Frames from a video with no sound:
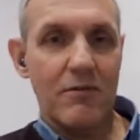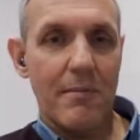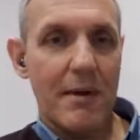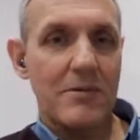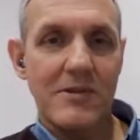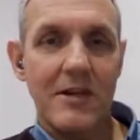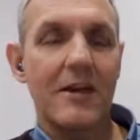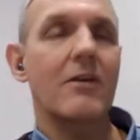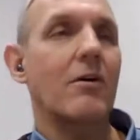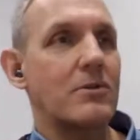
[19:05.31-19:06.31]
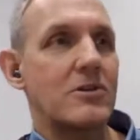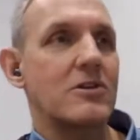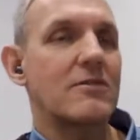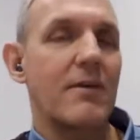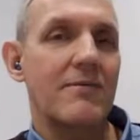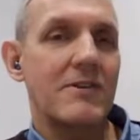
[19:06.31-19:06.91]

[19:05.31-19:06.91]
from Amazon in are produced by